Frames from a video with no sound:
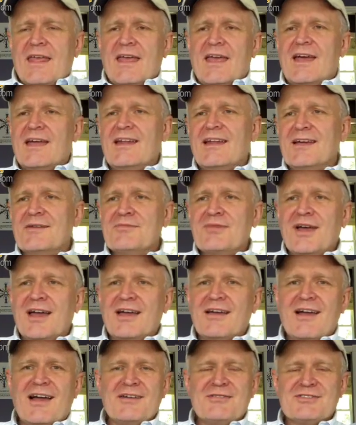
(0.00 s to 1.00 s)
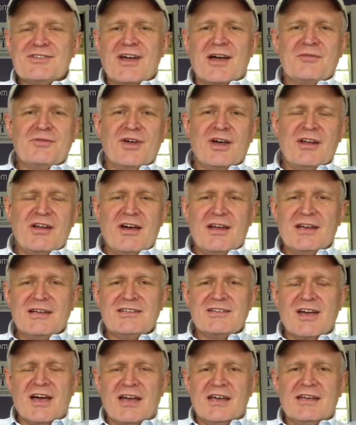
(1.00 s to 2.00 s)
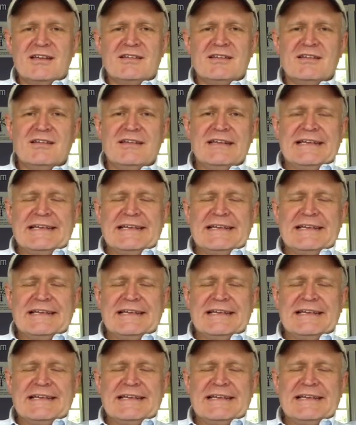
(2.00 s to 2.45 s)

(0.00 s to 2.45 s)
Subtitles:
I'm not on a diet.